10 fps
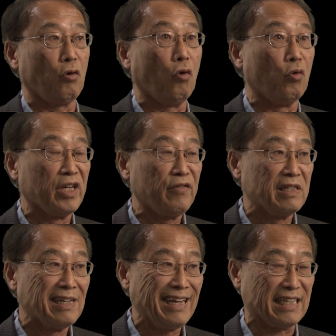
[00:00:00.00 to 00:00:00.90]
or
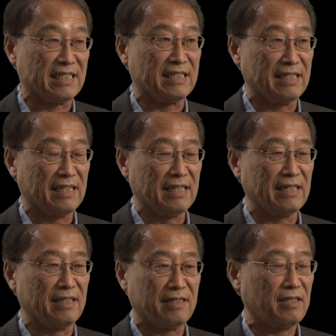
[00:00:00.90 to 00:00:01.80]
even less.
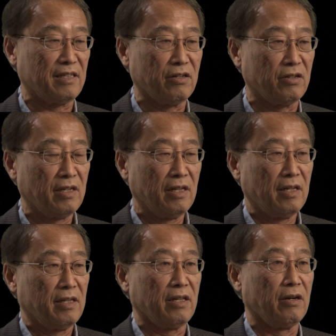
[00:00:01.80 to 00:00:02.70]

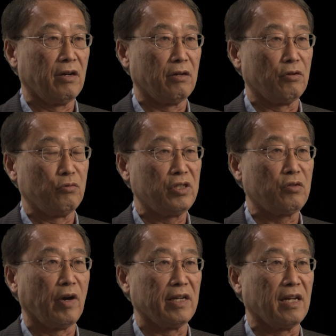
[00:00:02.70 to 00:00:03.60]
There are
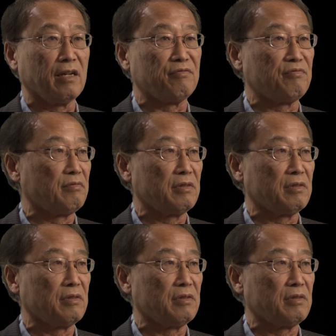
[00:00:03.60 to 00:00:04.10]
risk weighting of